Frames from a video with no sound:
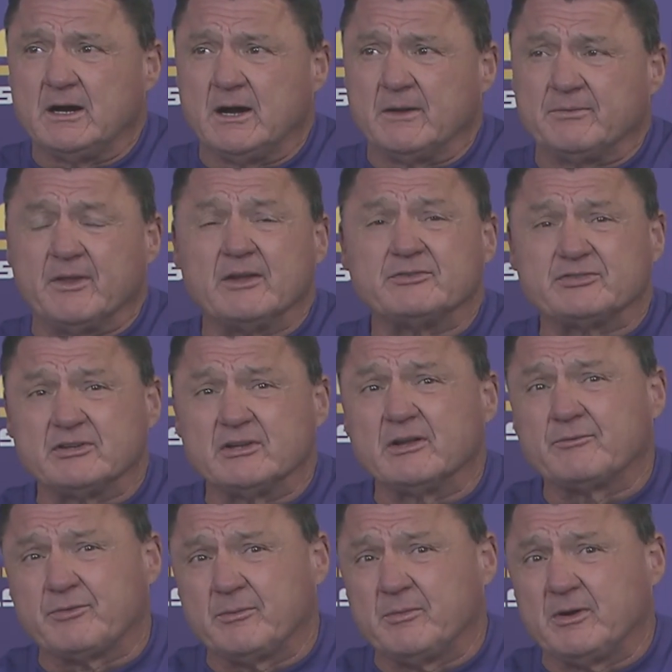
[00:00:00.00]
They see
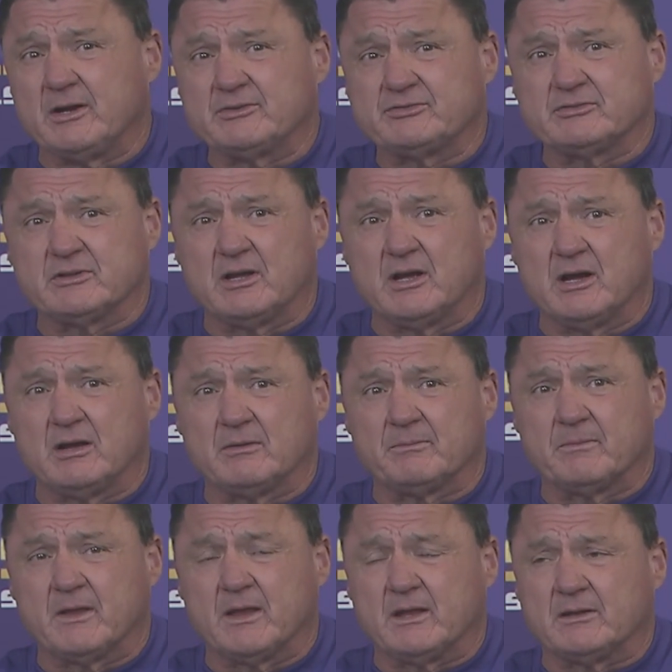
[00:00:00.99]
it from us,
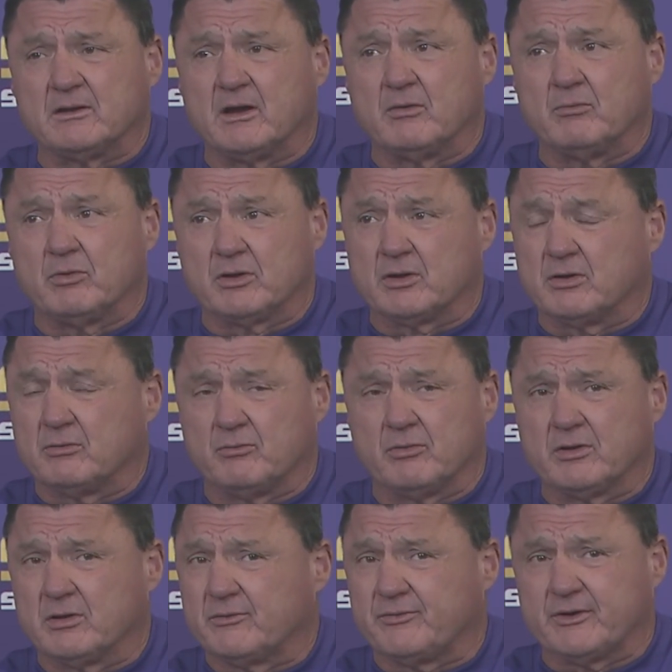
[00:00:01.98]
and we're
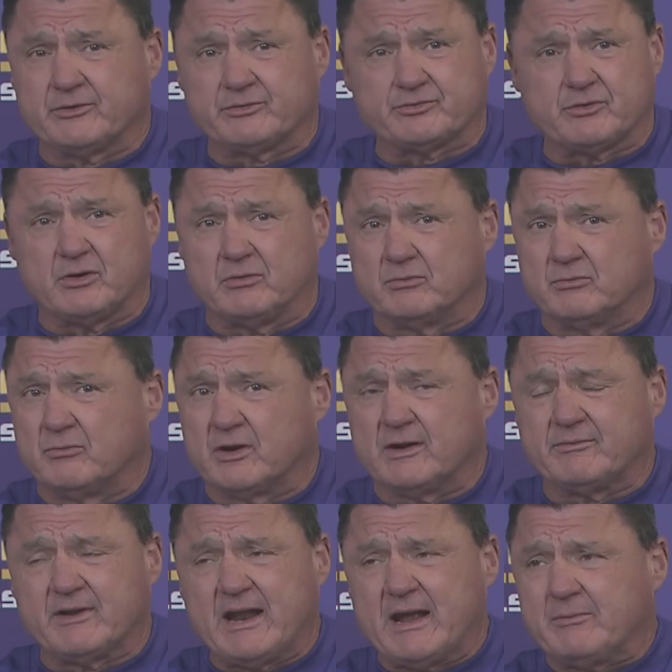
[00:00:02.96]
gonna finish strong.
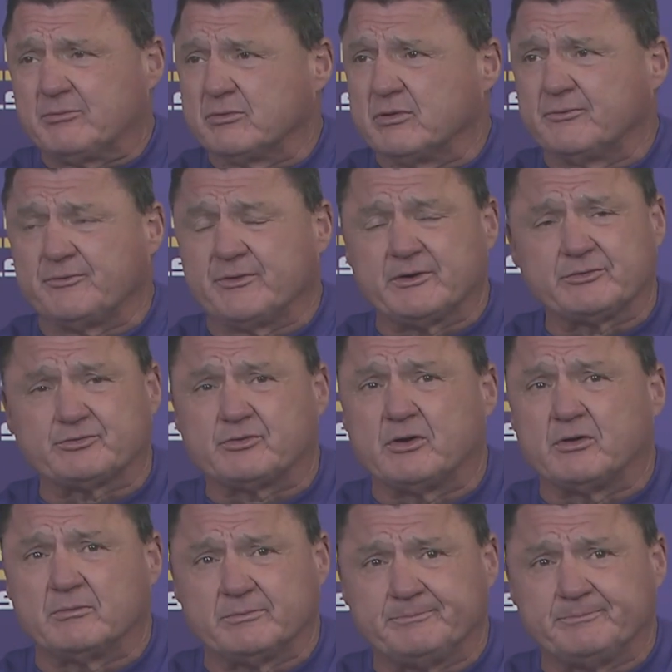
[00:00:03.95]
Whatever happens, we're going to finish strong.